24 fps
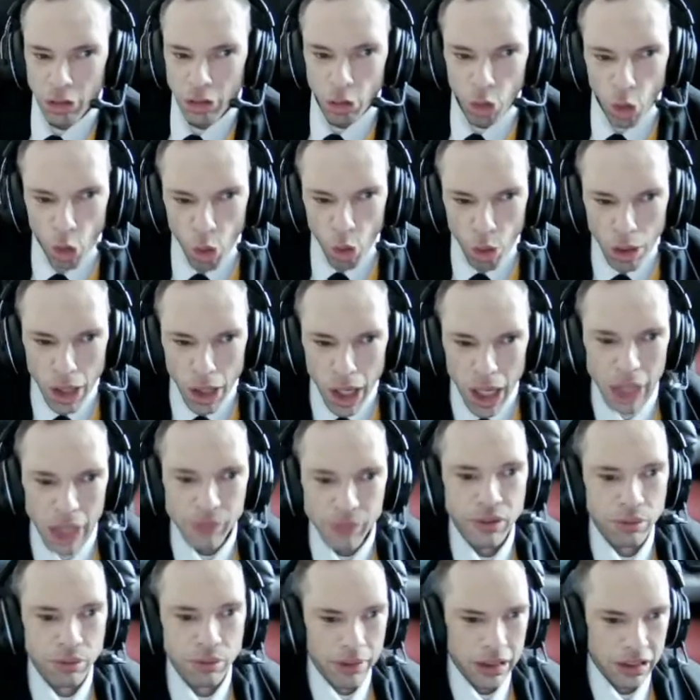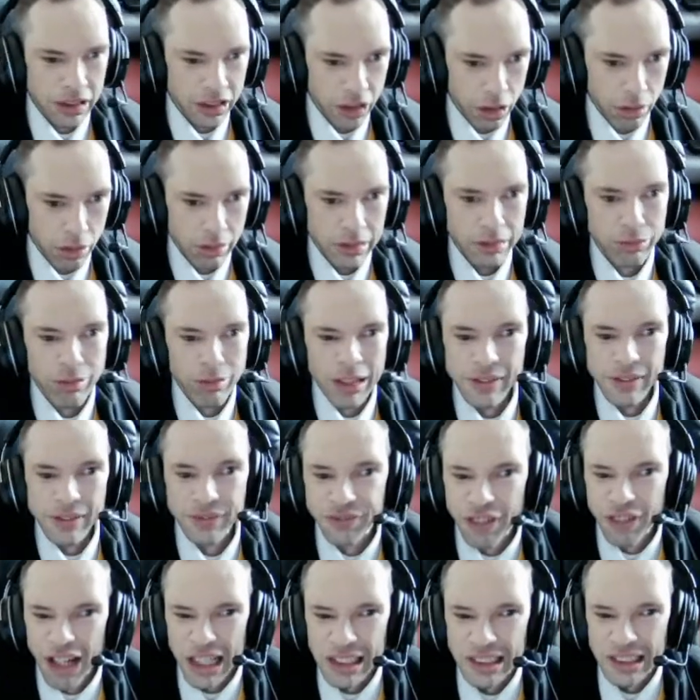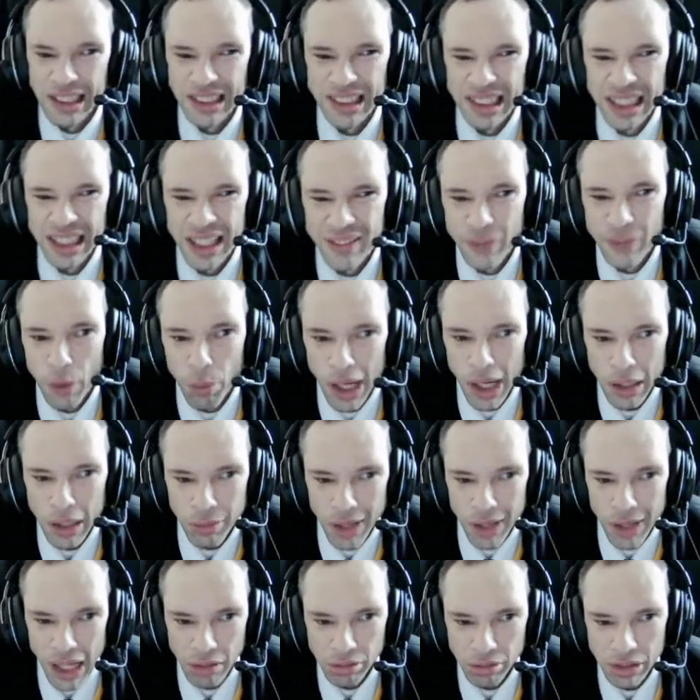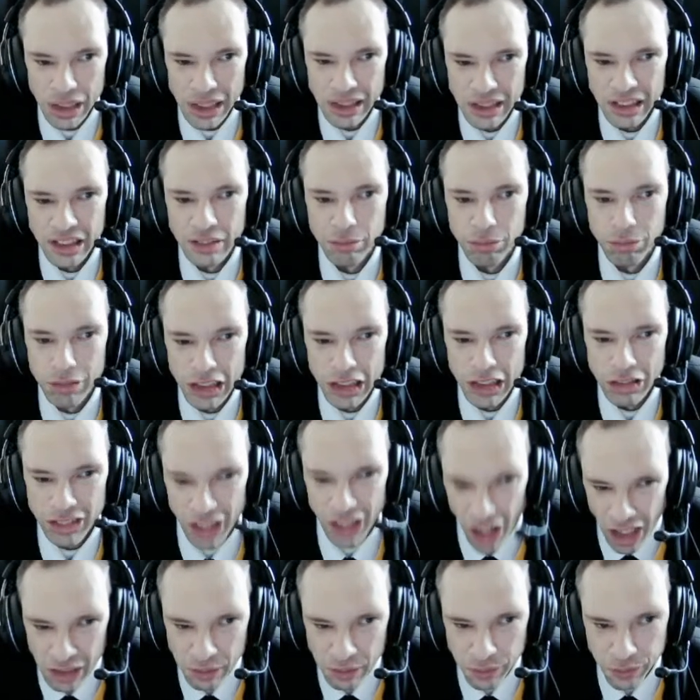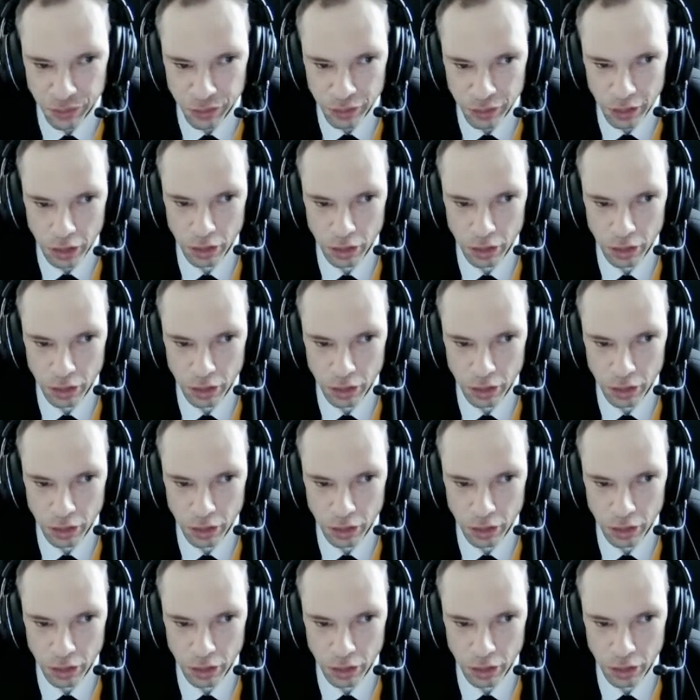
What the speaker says: All I have to redo is reface it the other way round into real life.